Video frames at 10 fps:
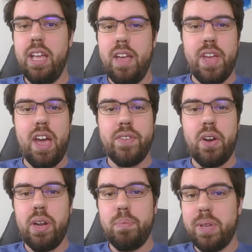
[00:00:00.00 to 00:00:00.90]
If you haven't
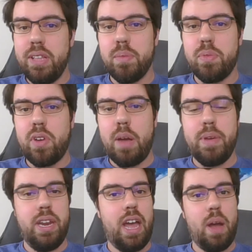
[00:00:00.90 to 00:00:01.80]
already, please subscribe,
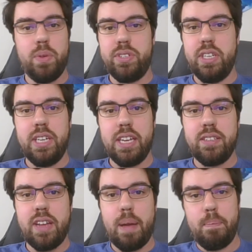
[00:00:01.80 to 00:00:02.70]
and I will see you next
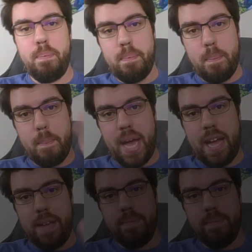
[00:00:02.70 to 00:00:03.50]
time. Bye.